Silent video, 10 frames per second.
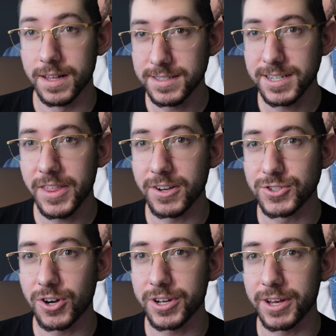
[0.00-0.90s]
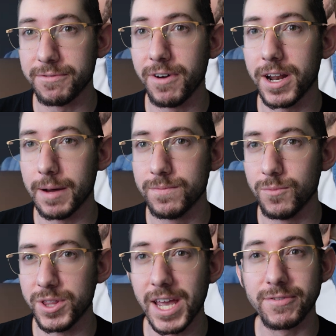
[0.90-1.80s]
Let's say that you're starting to get fed up
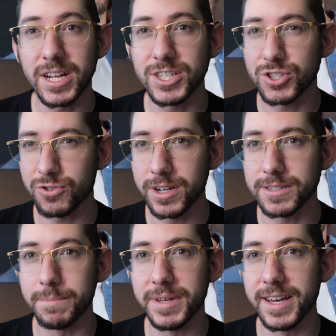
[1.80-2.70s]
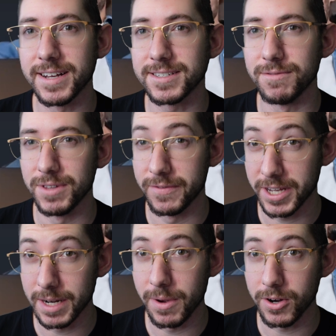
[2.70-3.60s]
with the everyday stress and BS of living
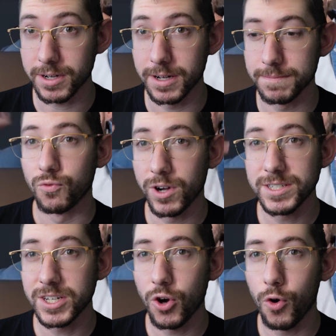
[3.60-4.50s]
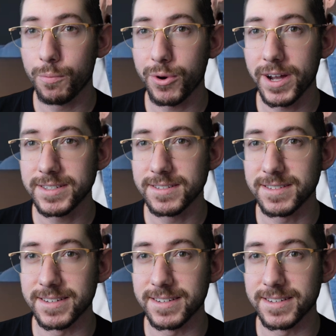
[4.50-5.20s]
in America. Rent and home prices